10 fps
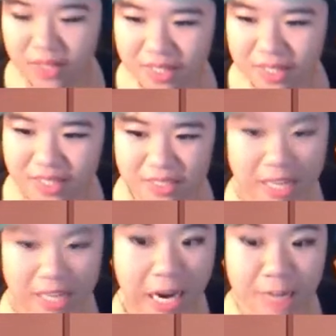It is
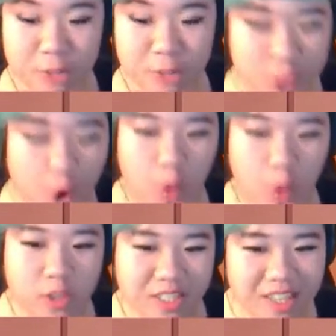time to go,
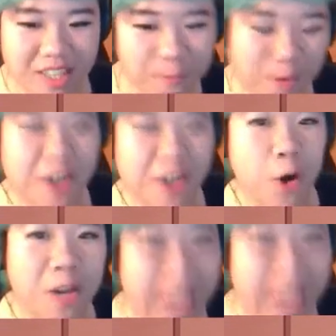because I and friend
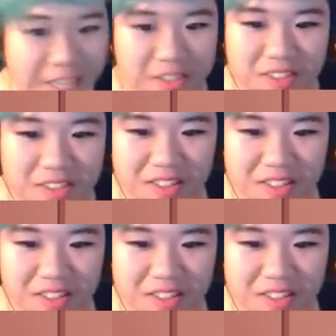are late!